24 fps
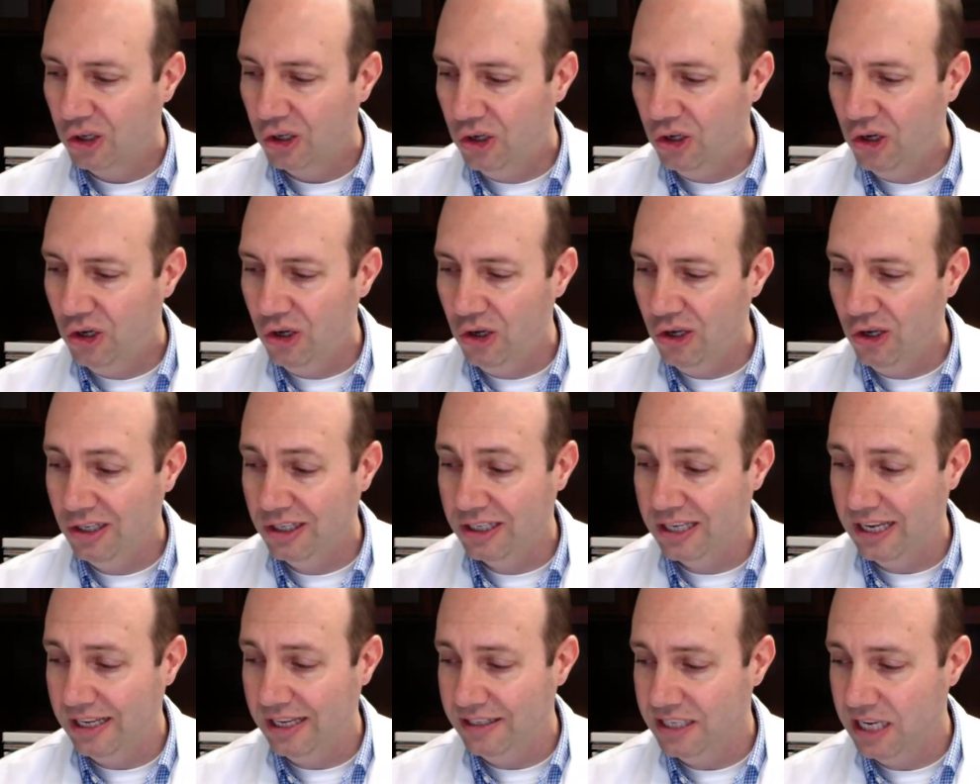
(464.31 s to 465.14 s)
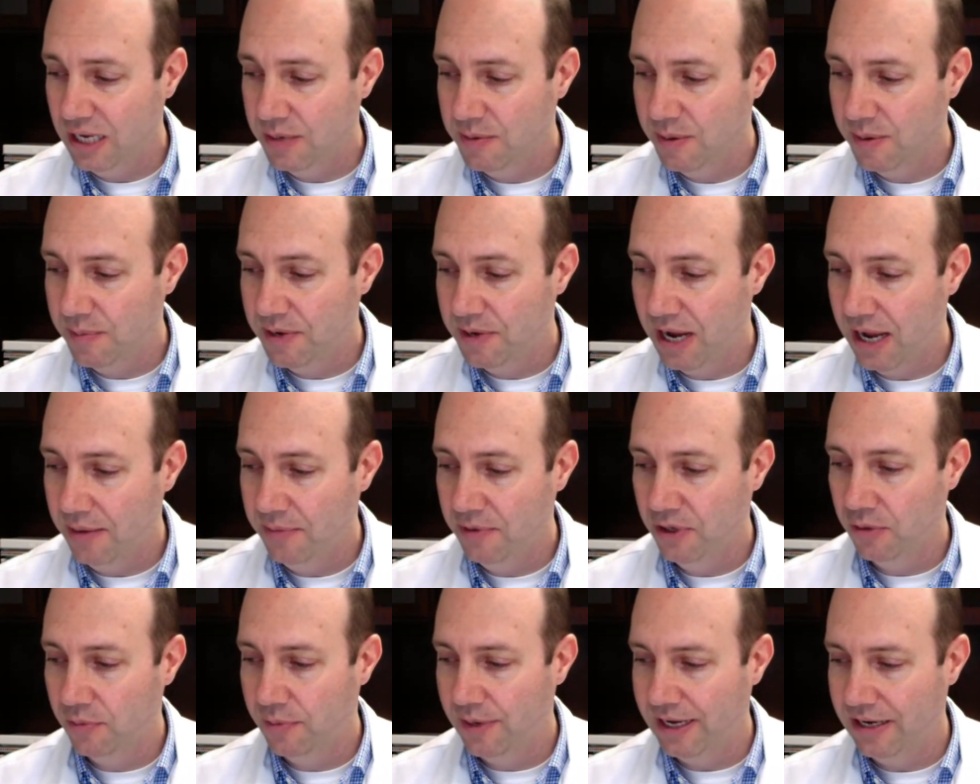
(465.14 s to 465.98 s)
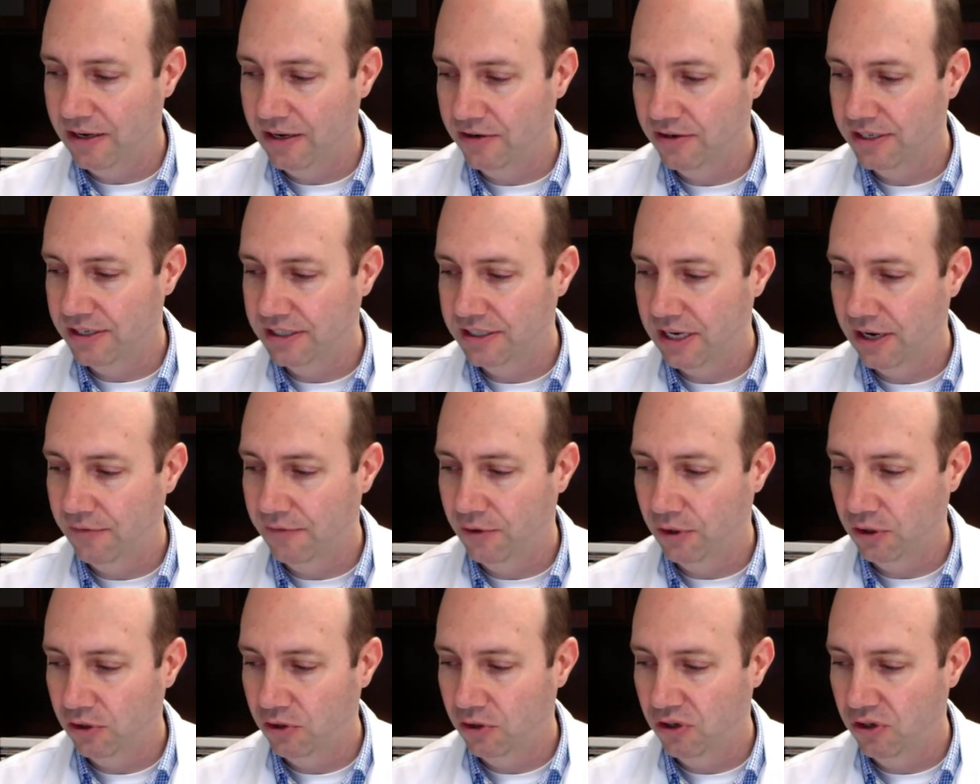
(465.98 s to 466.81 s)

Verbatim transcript: could get some abdominal pain or discomfort,